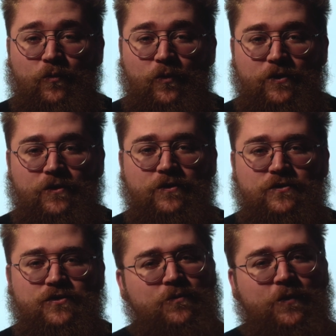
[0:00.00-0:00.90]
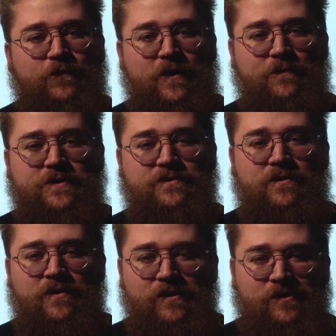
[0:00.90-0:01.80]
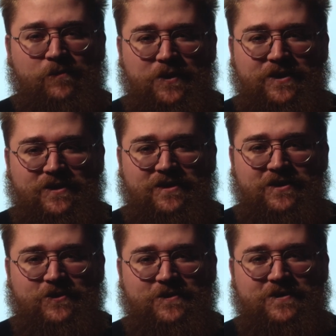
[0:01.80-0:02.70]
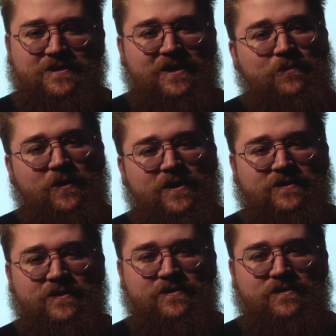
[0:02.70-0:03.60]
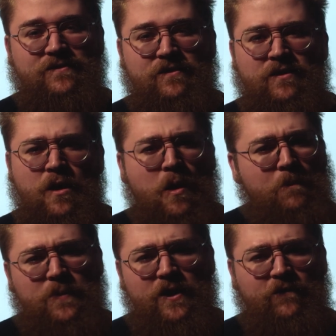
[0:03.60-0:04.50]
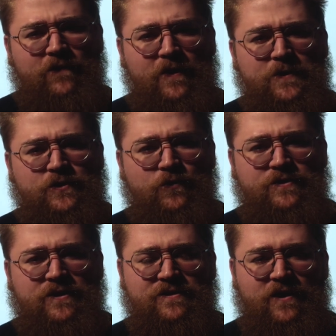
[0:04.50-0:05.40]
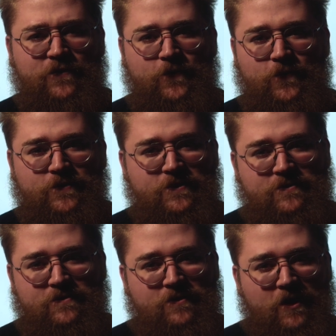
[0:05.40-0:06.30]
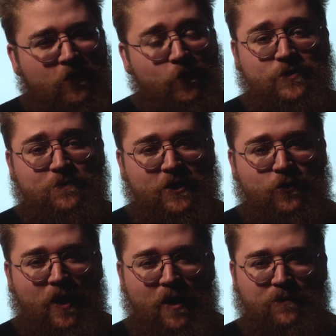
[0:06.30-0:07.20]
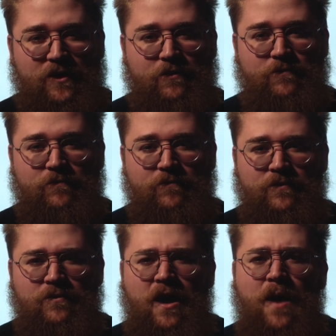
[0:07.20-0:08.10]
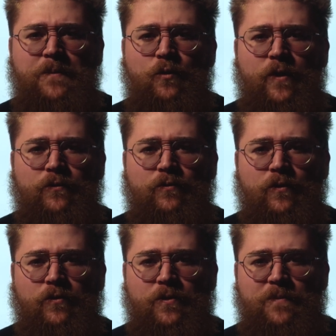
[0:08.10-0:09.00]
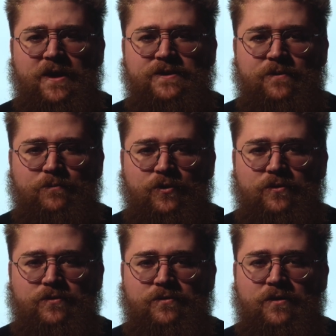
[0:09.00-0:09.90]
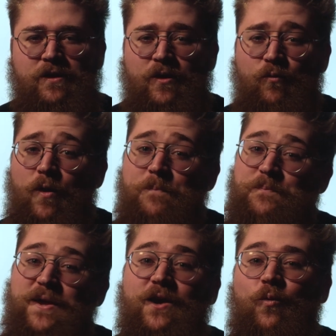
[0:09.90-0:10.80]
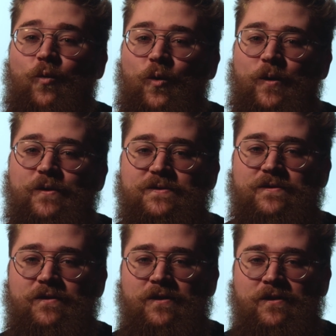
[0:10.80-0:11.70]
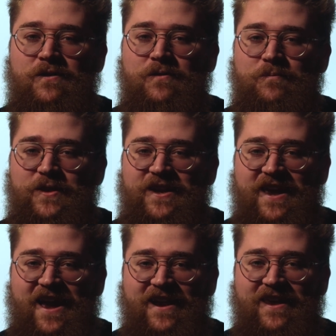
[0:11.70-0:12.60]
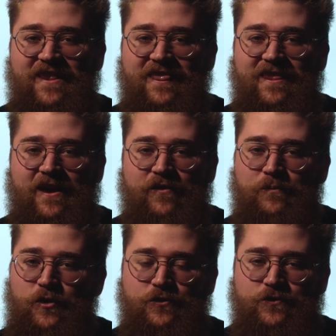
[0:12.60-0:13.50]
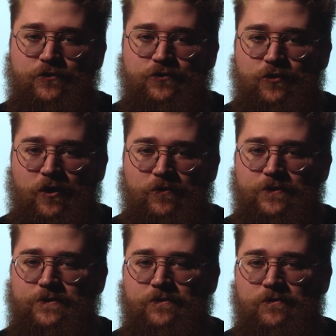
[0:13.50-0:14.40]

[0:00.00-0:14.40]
were super famous, but they teach us the same lessons. Being famous or successful does not always make you happy. Hemingway wrote amazing books and won big awards, but he had a lot of personal struggles.